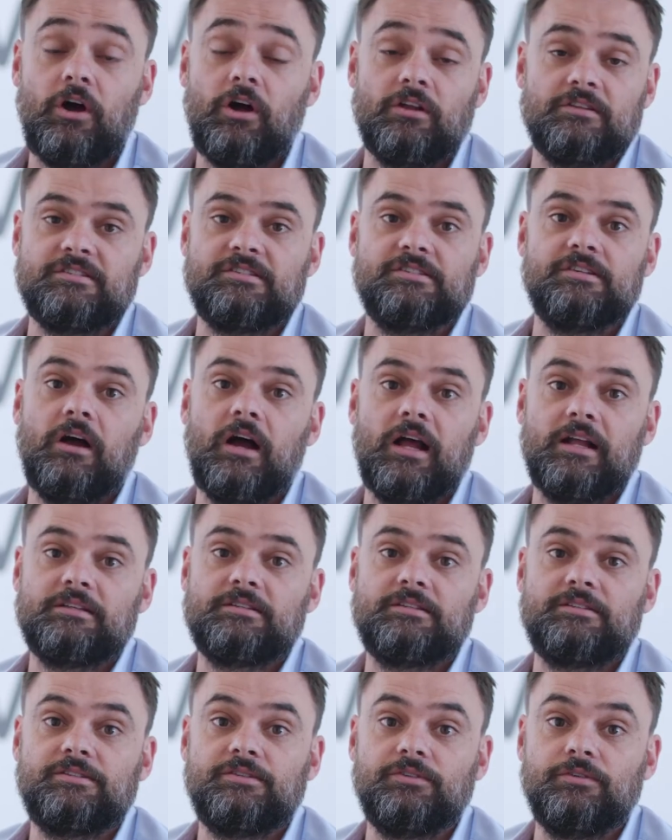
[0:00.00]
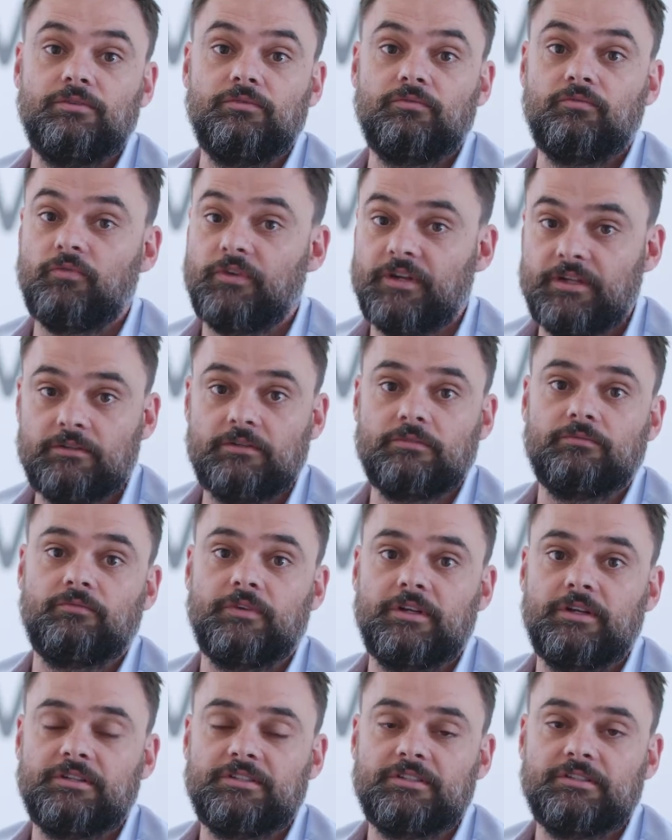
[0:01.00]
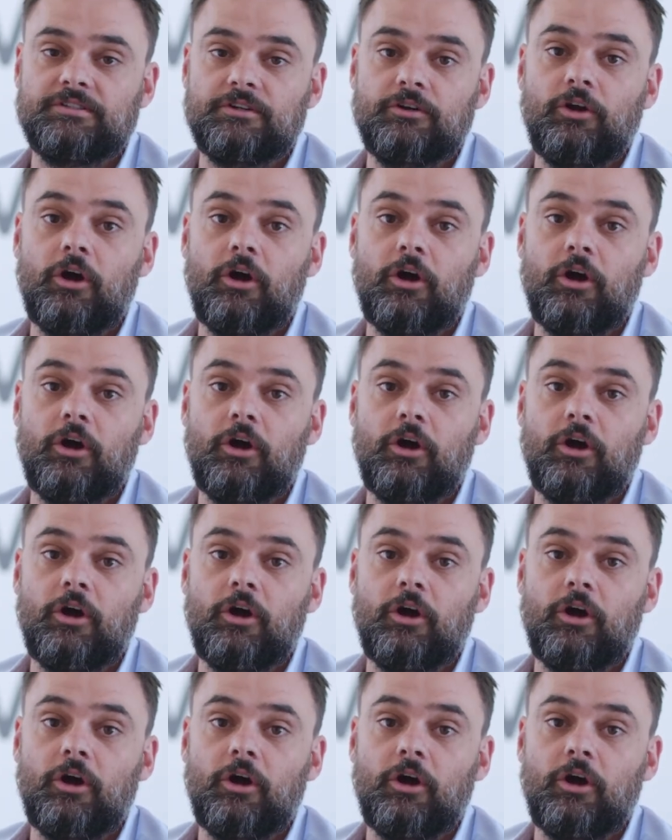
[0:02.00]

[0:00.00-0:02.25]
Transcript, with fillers: on site to real Rio Tinto